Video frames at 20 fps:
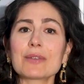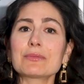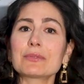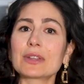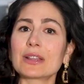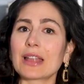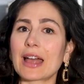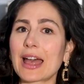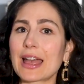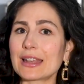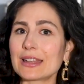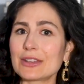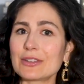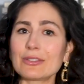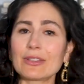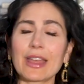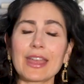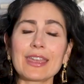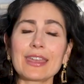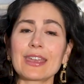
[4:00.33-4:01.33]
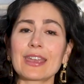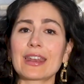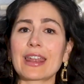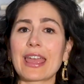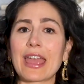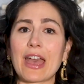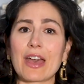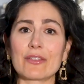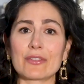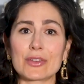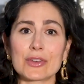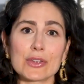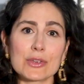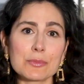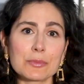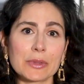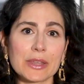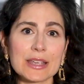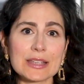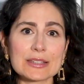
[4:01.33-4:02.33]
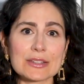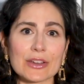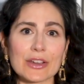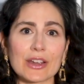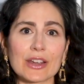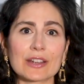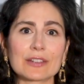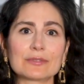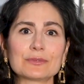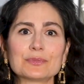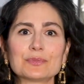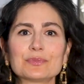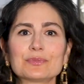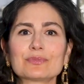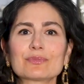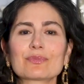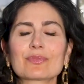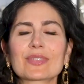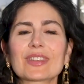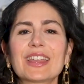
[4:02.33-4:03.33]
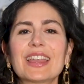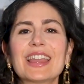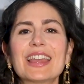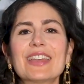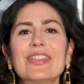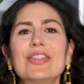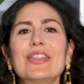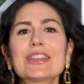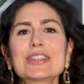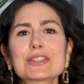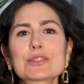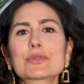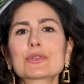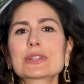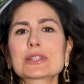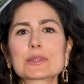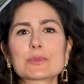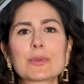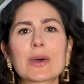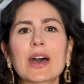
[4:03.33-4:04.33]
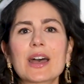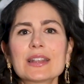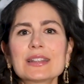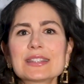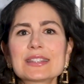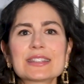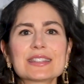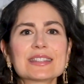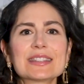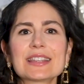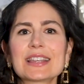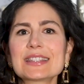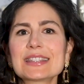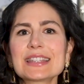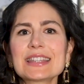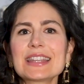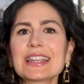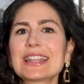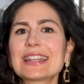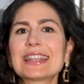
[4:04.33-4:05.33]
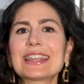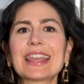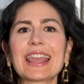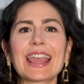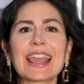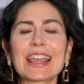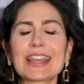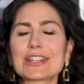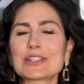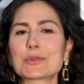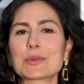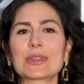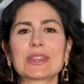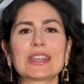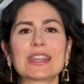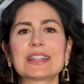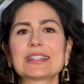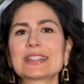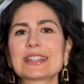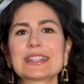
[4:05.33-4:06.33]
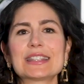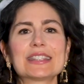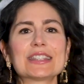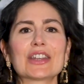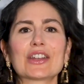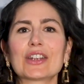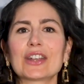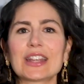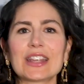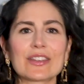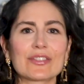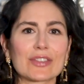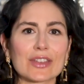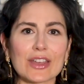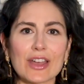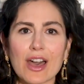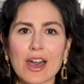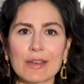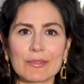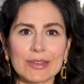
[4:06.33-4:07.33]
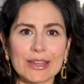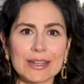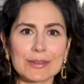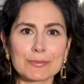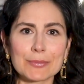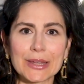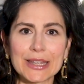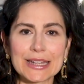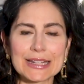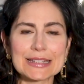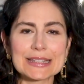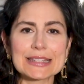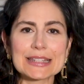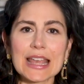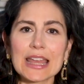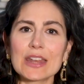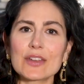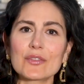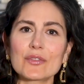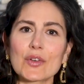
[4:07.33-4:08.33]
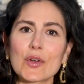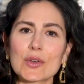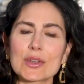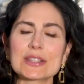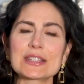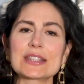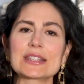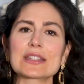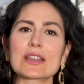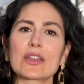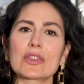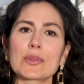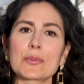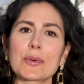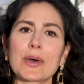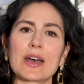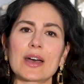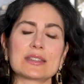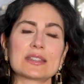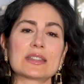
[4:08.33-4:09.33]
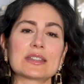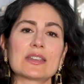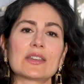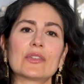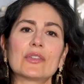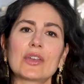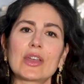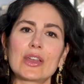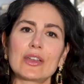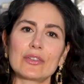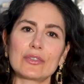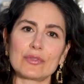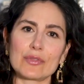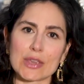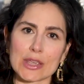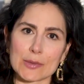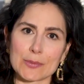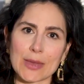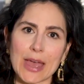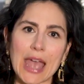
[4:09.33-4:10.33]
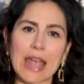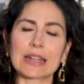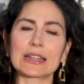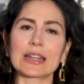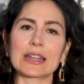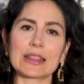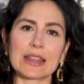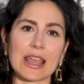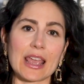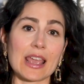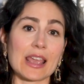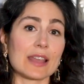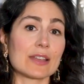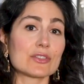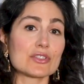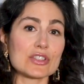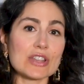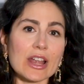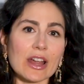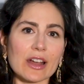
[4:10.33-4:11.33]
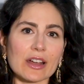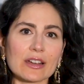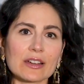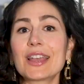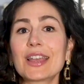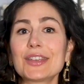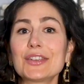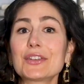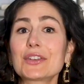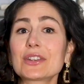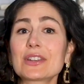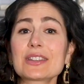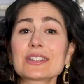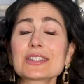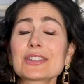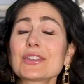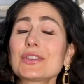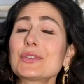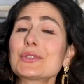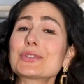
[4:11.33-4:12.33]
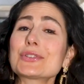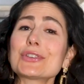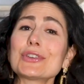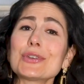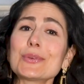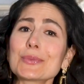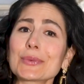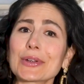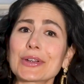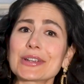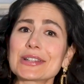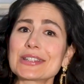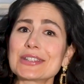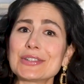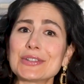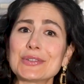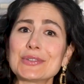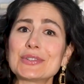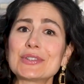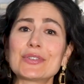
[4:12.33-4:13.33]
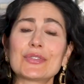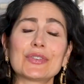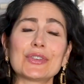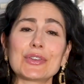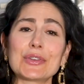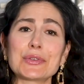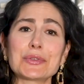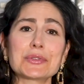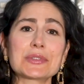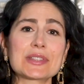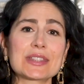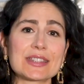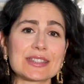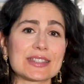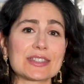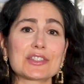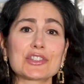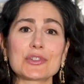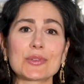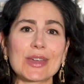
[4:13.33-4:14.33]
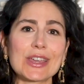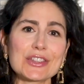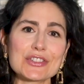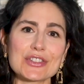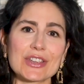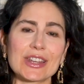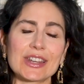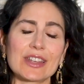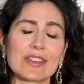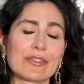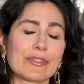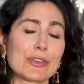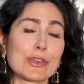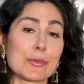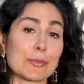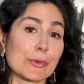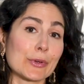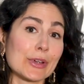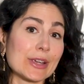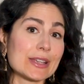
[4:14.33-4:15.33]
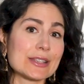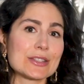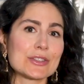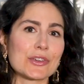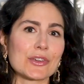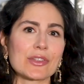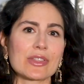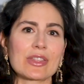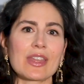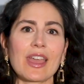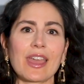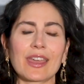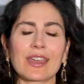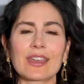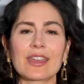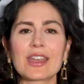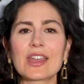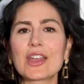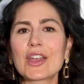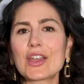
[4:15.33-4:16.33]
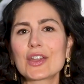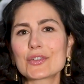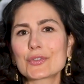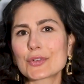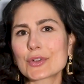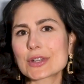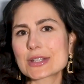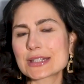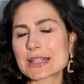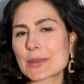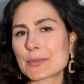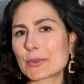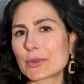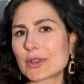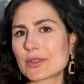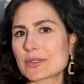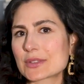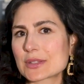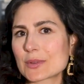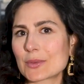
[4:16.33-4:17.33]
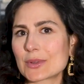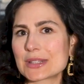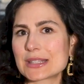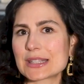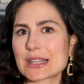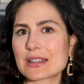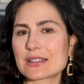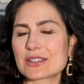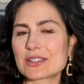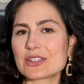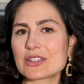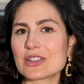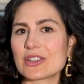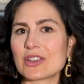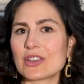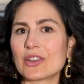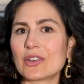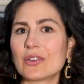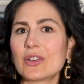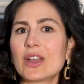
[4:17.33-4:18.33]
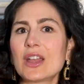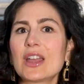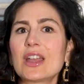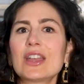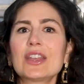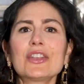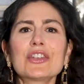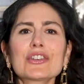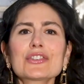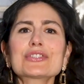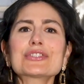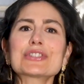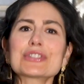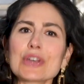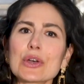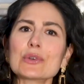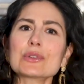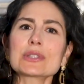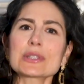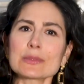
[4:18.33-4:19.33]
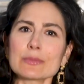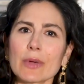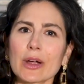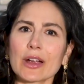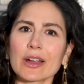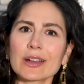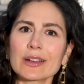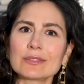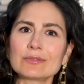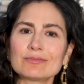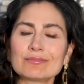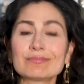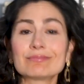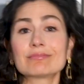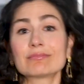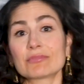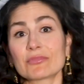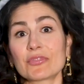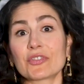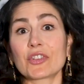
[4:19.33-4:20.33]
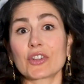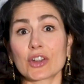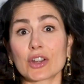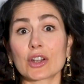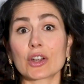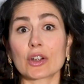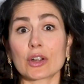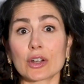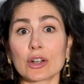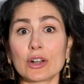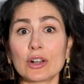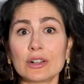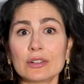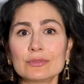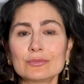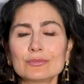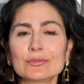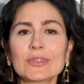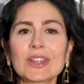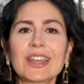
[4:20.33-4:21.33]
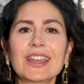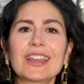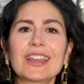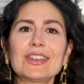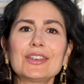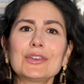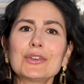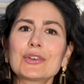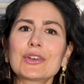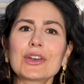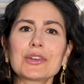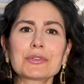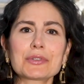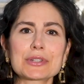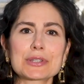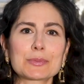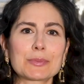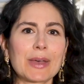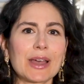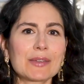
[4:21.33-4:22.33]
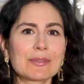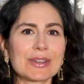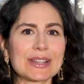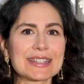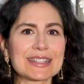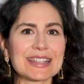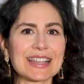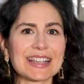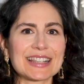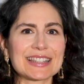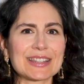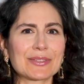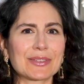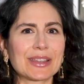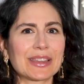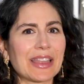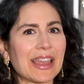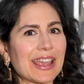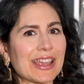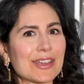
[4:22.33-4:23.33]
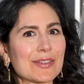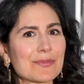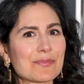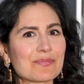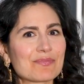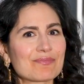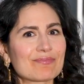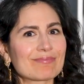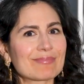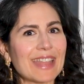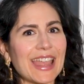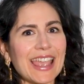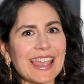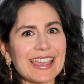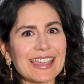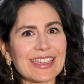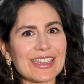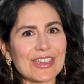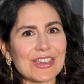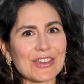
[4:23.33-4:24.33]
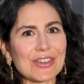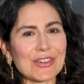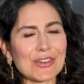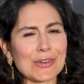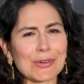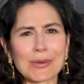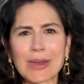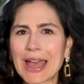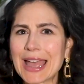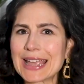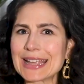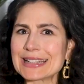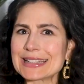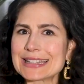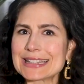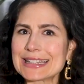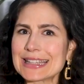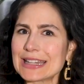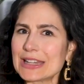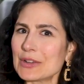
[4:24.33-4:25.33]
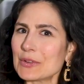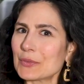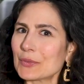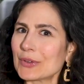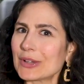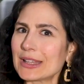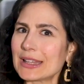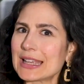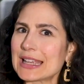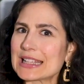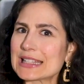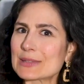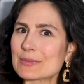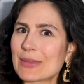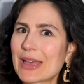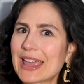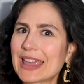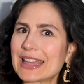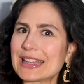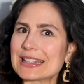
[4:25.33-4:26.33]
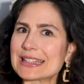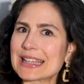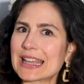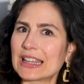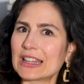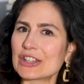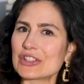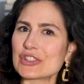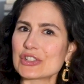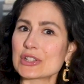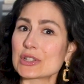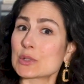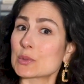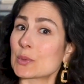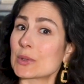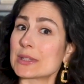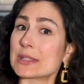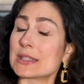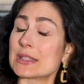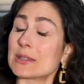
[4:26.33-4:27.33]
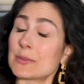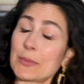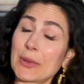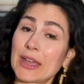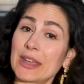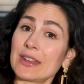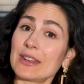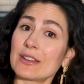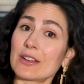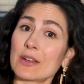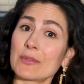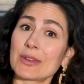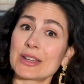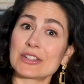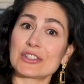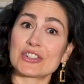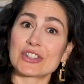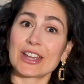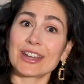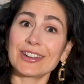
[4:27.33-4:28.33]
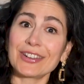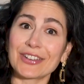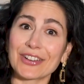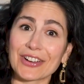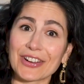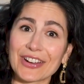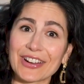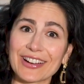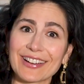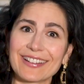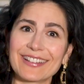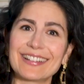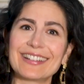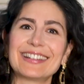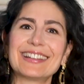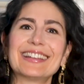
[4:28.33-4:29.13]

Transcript: I'm glad you like it. I have a new blazer. This response doesn't engage with the insincerity of the comment, but instead it focuses on the positive feedback that they shared. You can also use humor to diffuse the situation if humor is your thing. For example, if someone says to you, You're so smart for a girl, you could respond by saying something like, Thank you. I didn't realize my intelligence was dependent on my gender.